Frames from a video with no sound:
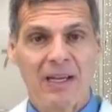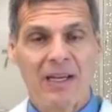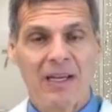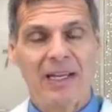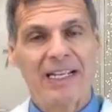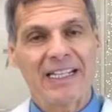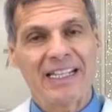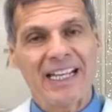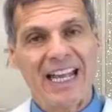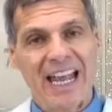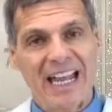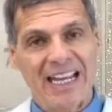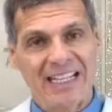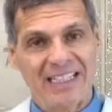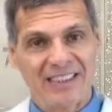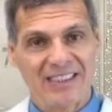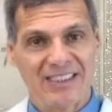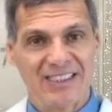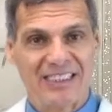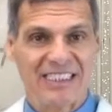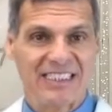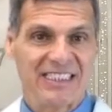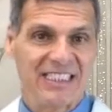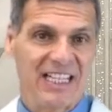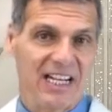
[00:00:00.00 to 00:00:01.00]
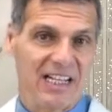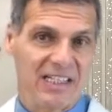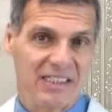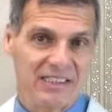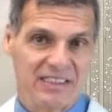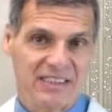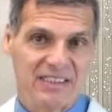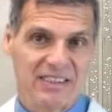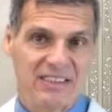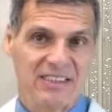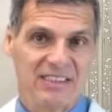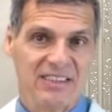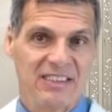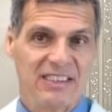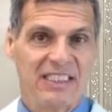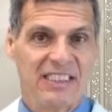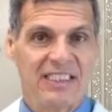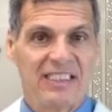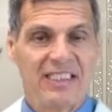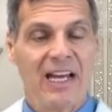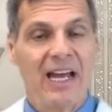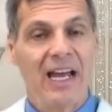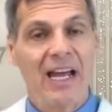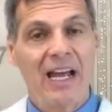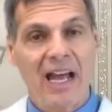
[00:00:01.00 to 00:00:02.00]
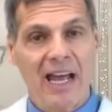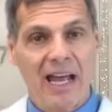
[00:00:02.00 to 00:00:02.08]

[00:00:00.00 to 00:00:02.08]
like N-acetylcysteine,